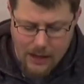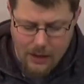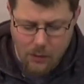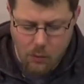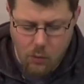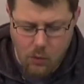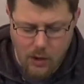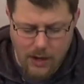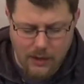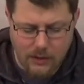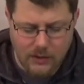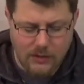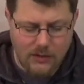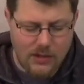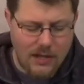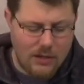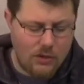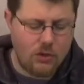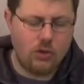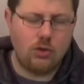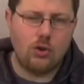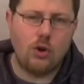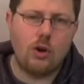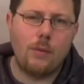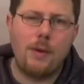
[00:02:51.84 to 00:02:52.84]
What else is there
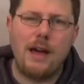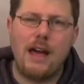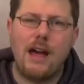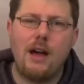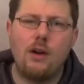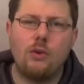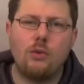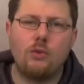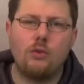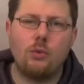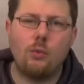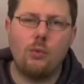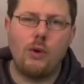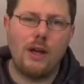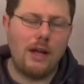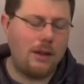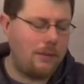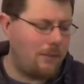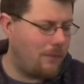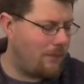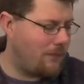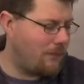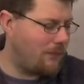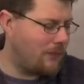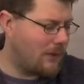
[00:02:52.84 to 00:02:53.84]
to talk about?
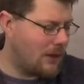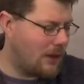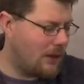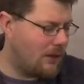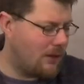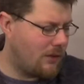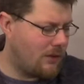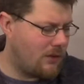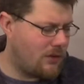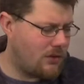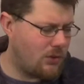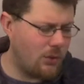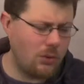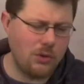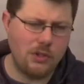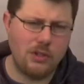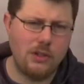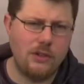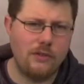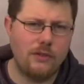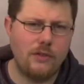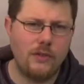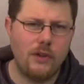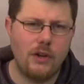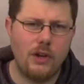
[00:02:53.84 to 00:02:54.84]
Well, sort
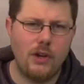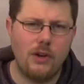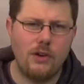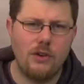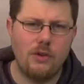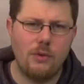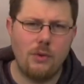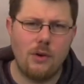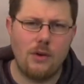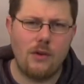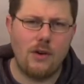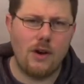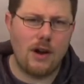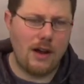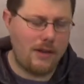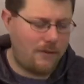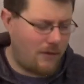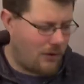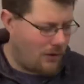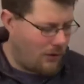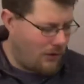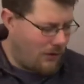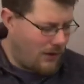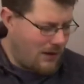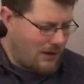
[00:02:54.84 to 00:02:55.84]
of a new
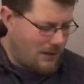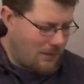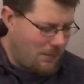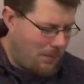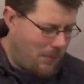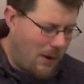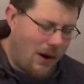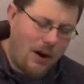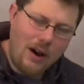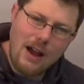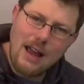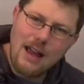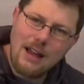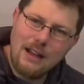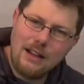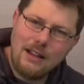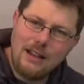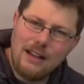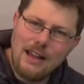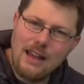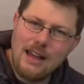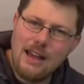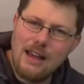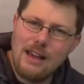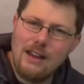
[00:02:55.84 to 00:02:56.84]
arrival. This pile
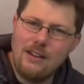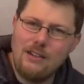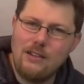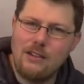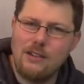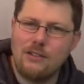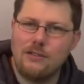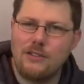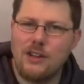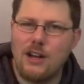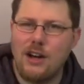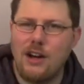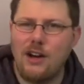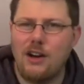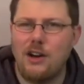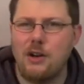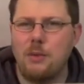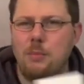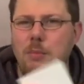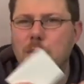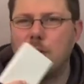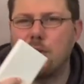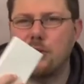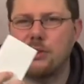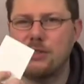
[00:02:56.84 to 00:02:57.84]
here of
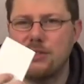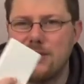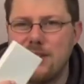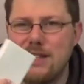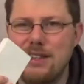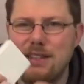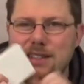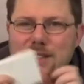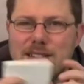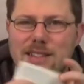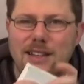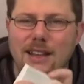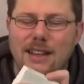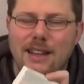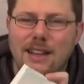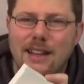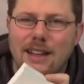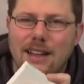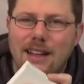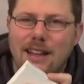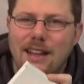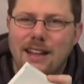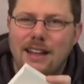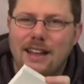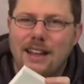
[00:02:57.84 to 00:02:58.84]
card boxes
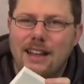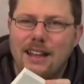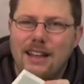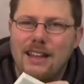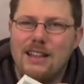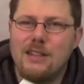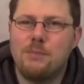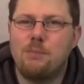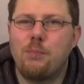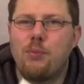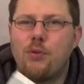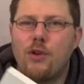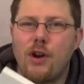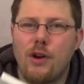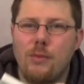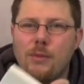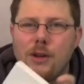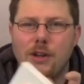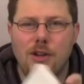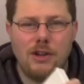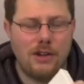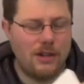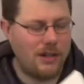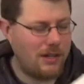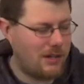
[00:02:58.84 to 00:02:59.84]
is
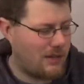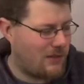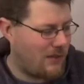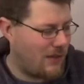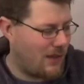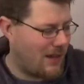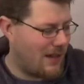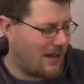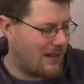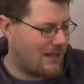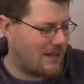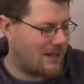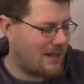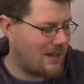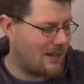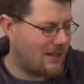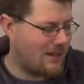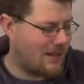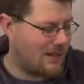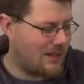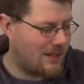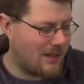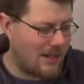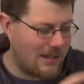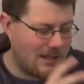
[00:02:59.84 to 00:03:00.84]
promo cards for the
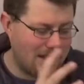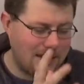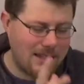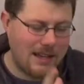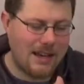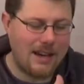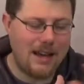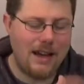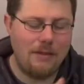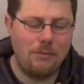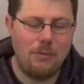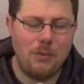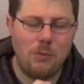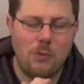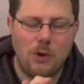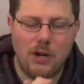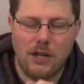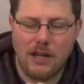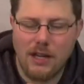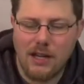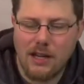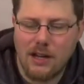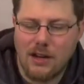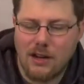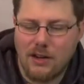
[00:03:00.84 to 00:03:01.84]
Kickstarter. So as I said, I have been
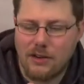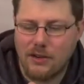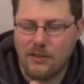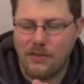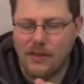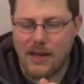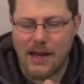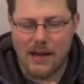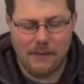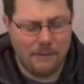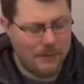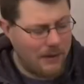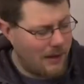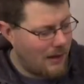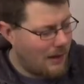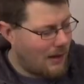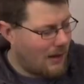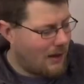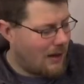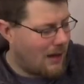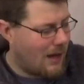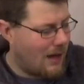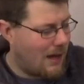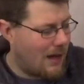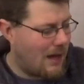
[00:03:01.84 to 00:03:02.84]
working hard on that.
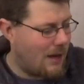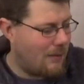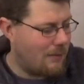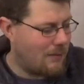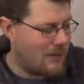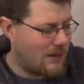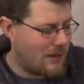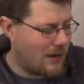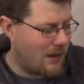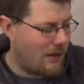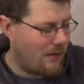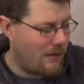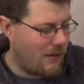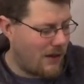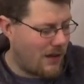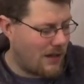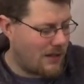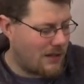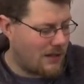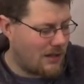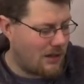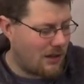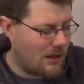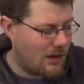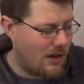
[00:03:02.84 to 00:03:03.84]
So the
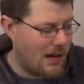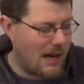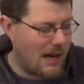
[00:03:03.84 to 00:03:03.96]
first lot